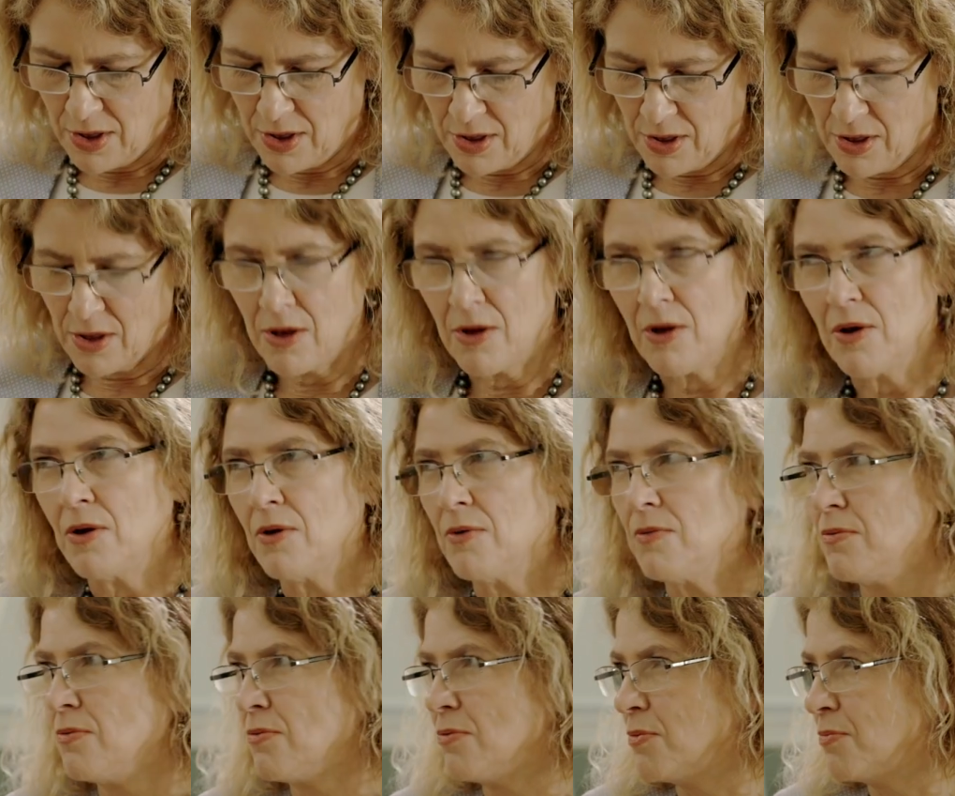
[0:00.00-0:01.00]
uh
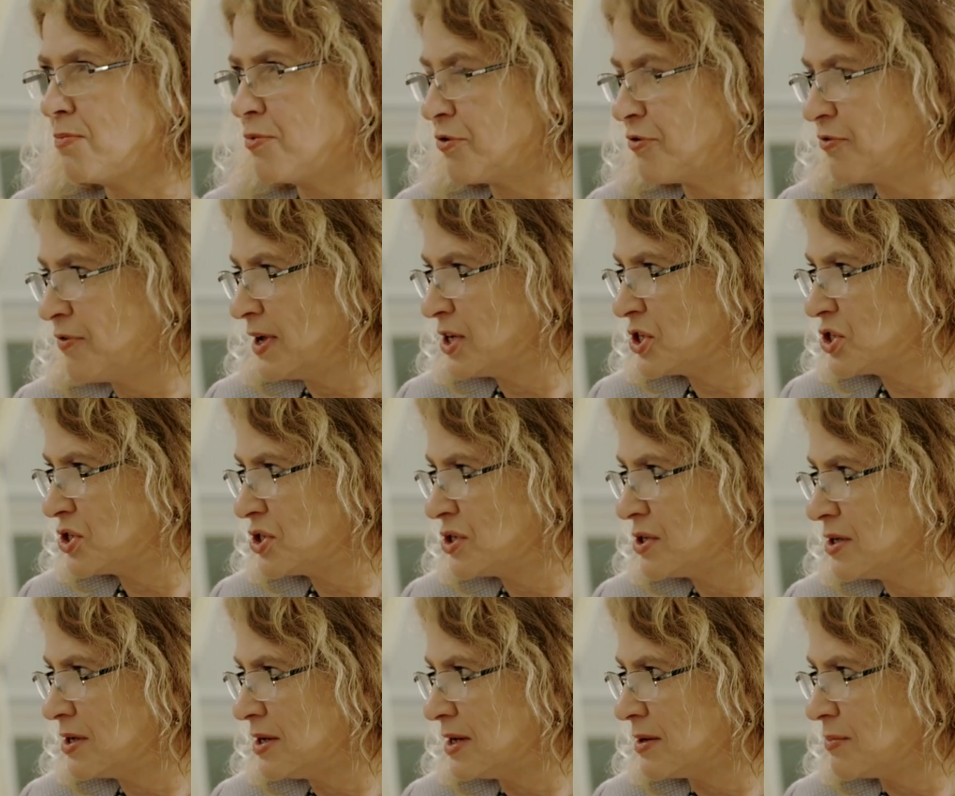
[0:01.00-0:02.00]

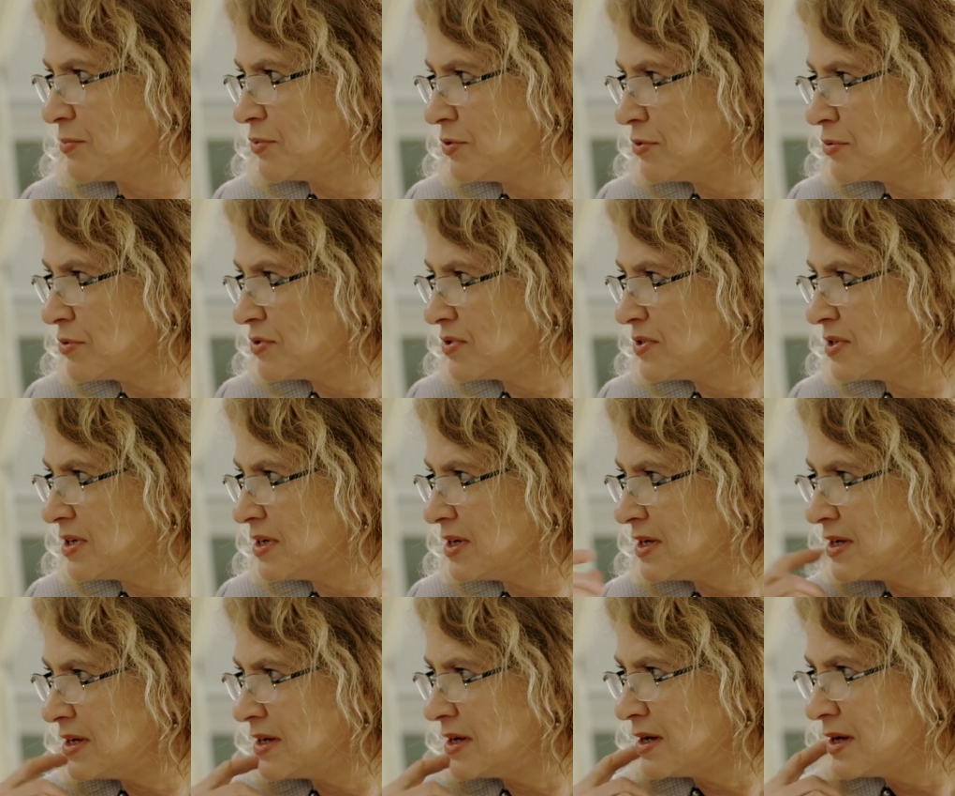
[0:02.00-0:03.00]
perfection and
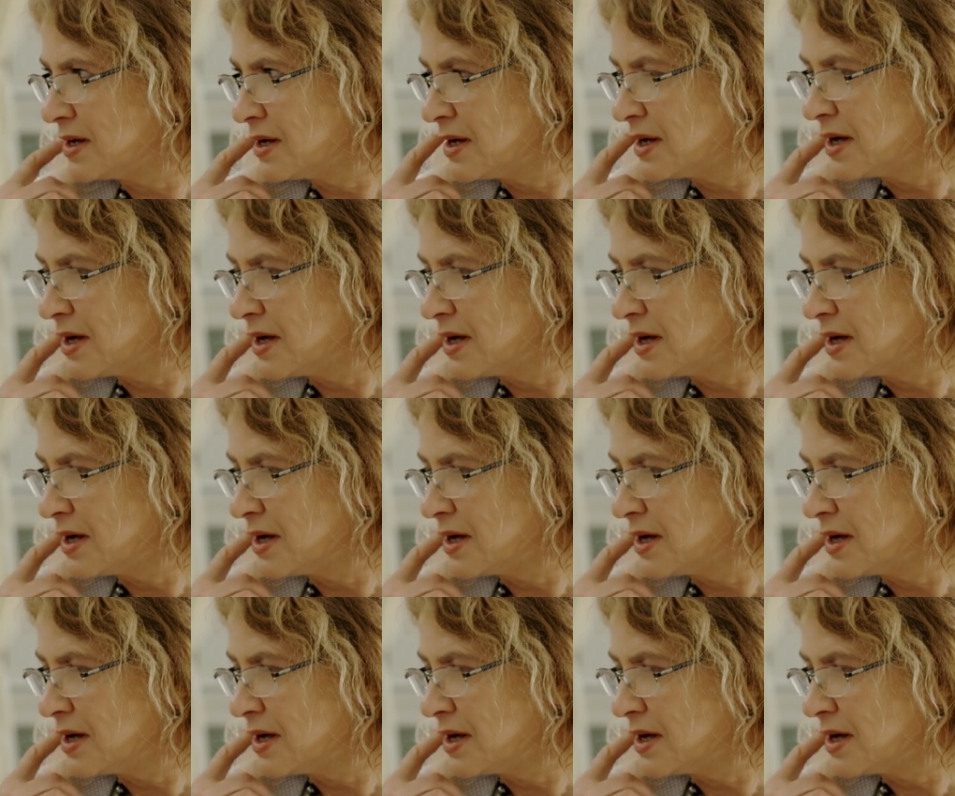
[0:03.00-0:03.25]
purity.